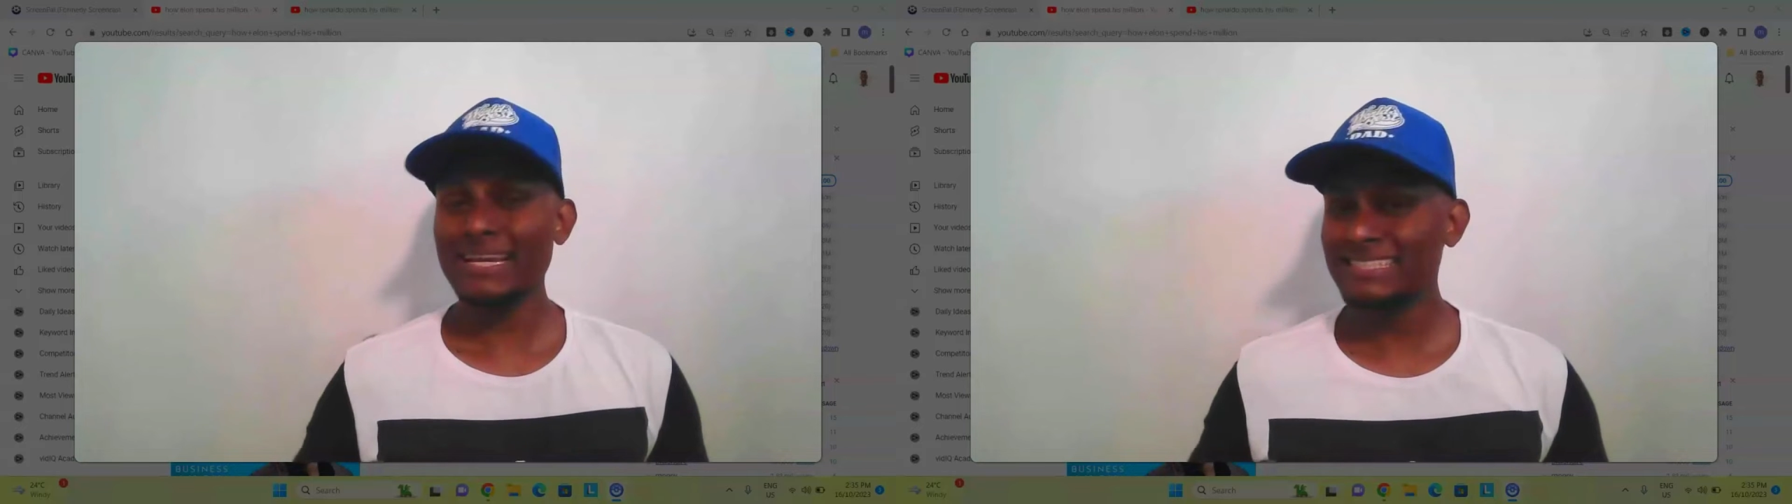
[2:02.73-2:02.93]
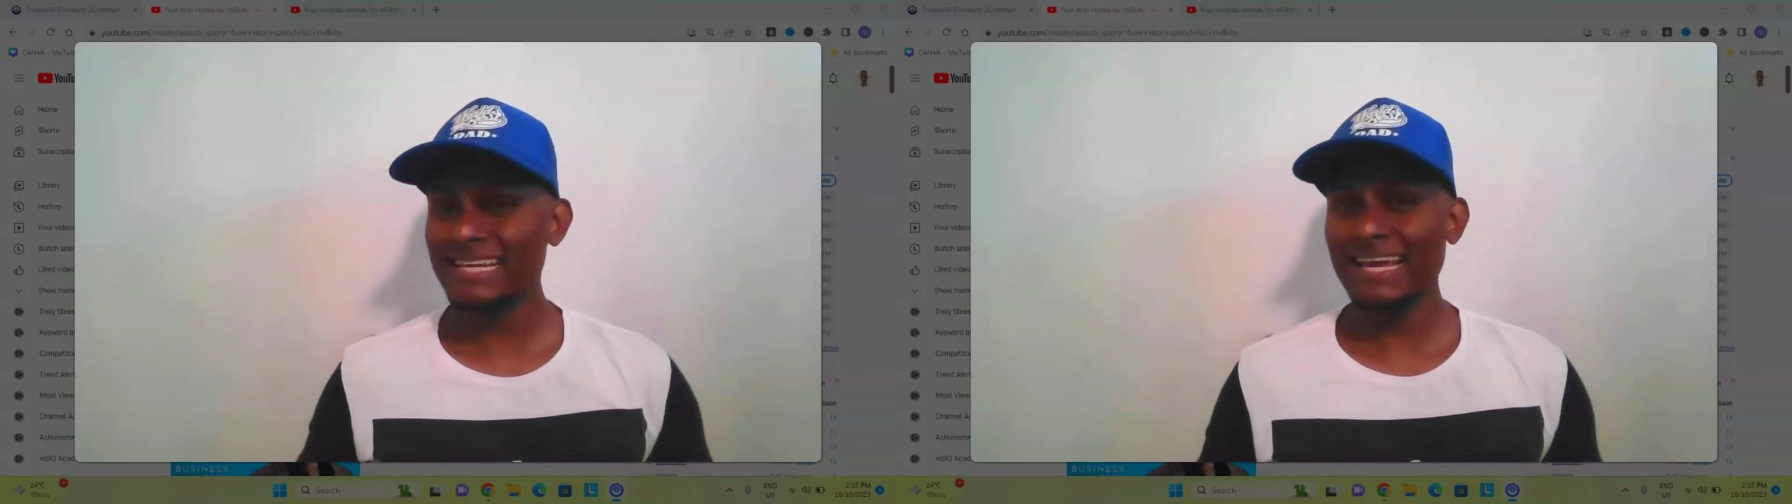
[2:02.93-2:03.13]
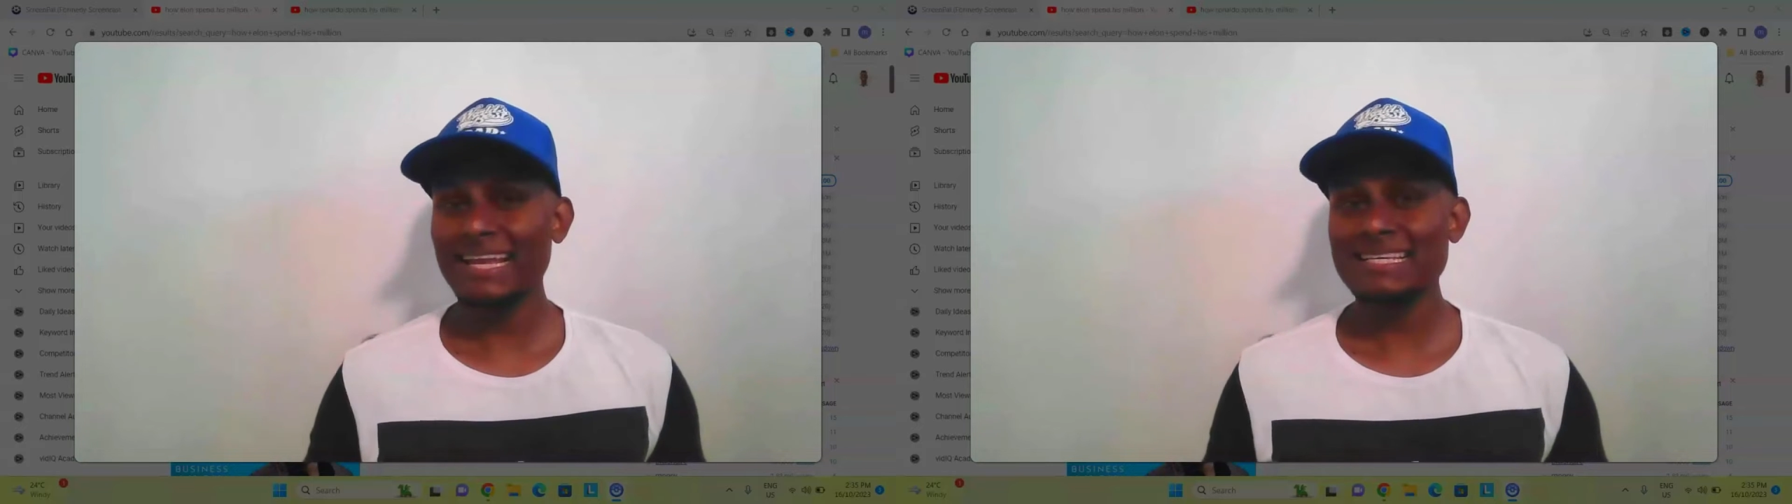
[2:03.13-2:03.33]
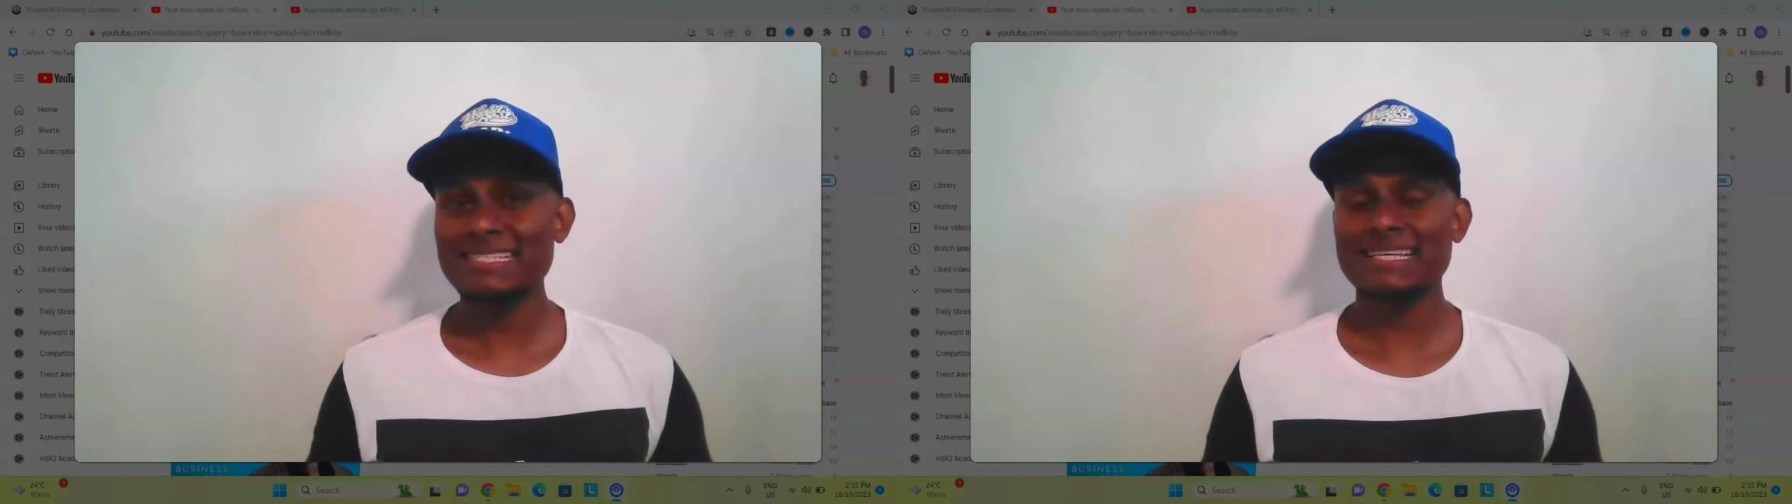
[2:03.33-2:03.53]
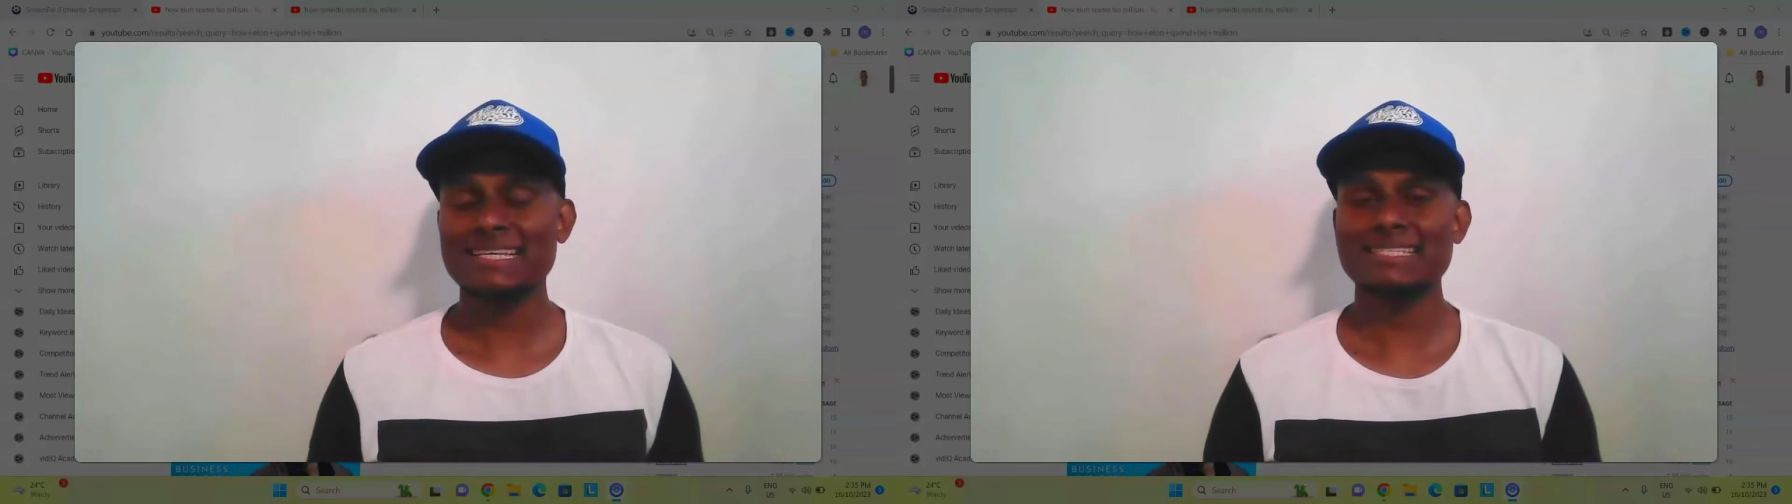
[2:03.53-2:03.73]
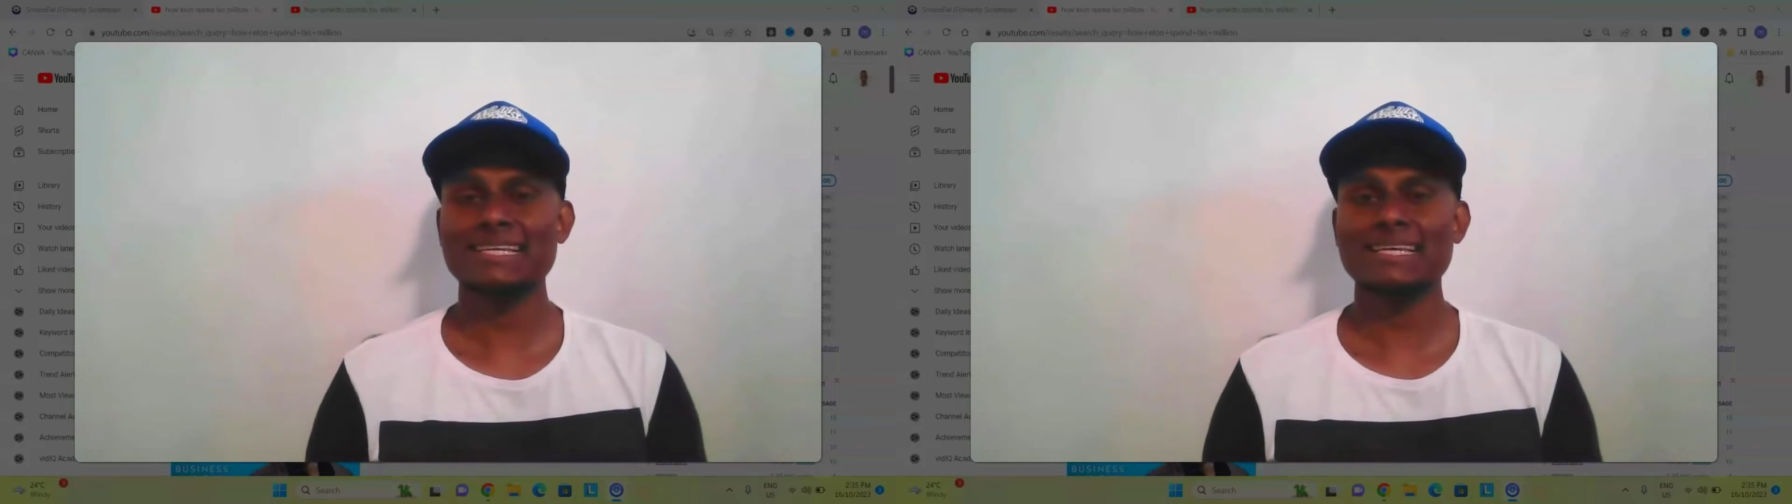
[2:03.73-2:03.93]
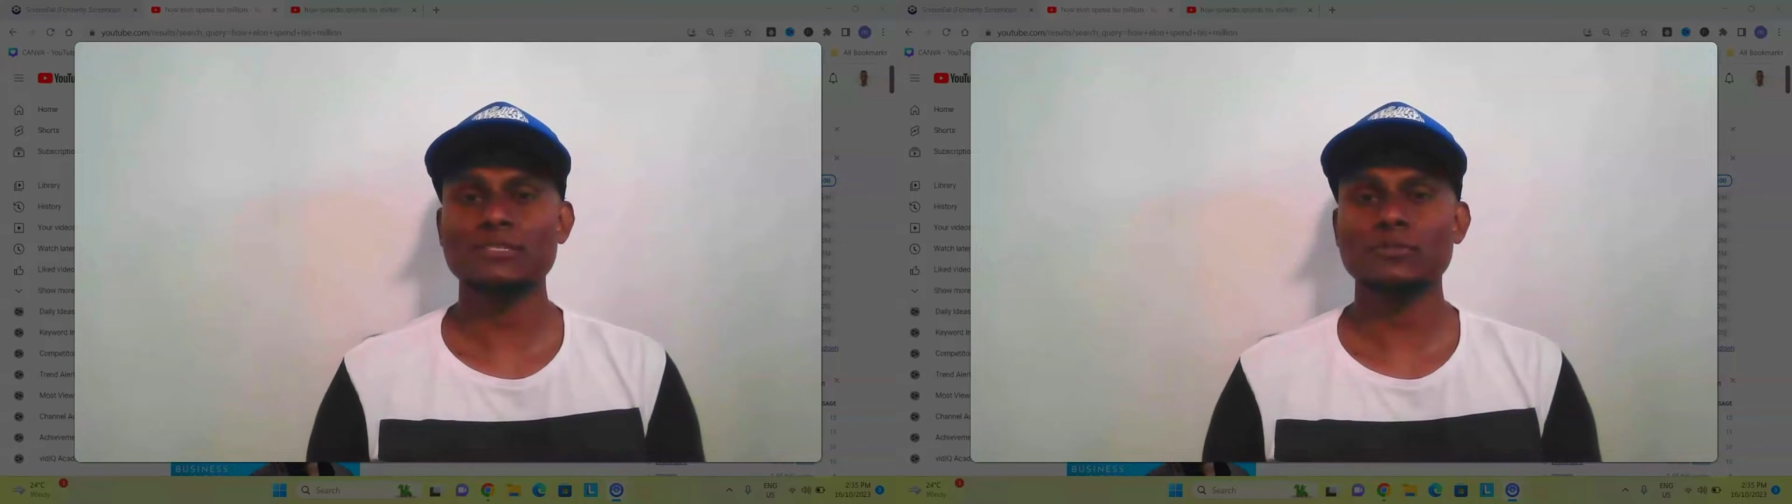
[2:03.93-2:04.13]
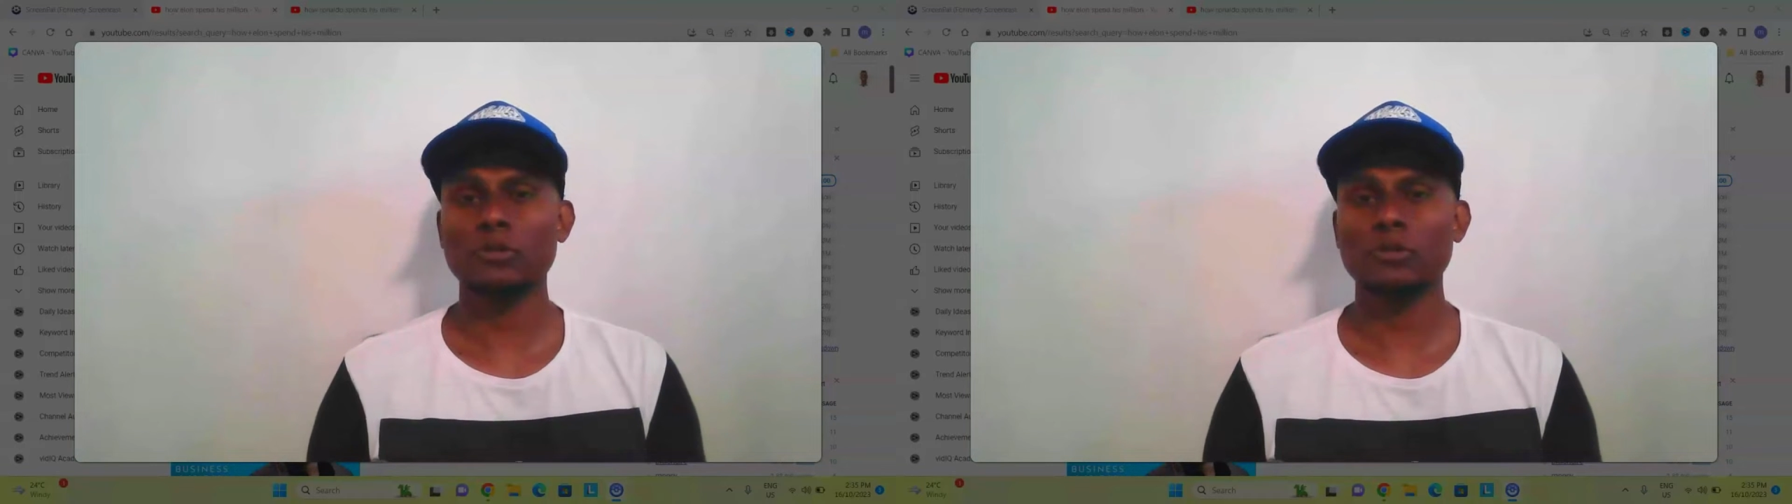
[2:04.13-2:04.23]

actually getting success